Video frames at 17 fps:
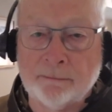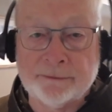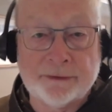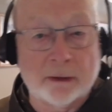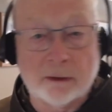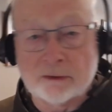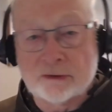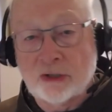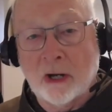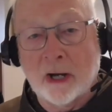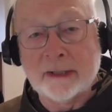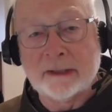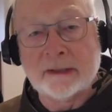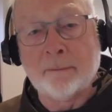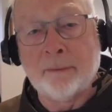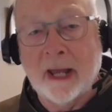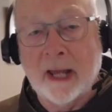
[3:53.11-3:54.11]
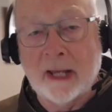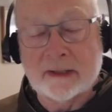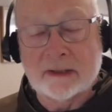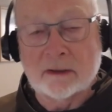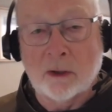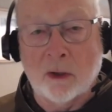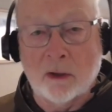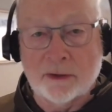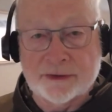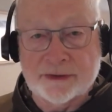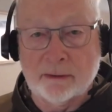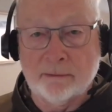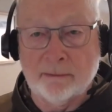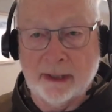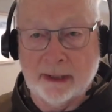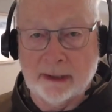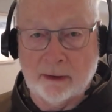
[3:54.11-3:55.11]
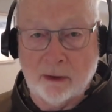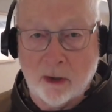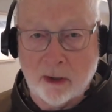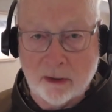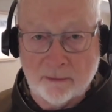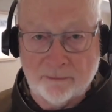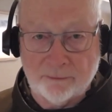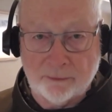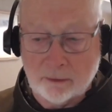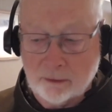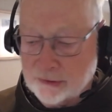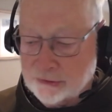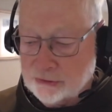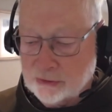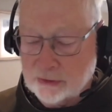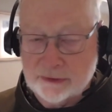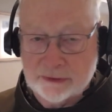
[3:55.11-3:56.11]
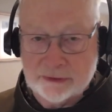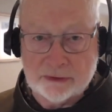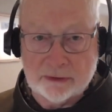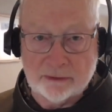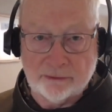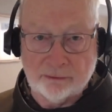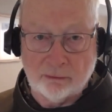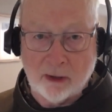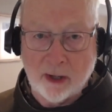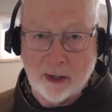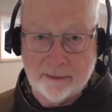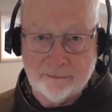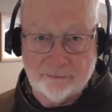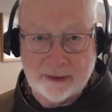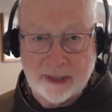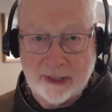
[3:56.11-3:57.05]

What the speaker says: they're trying to pass laws to make it harder for Christians to thrive,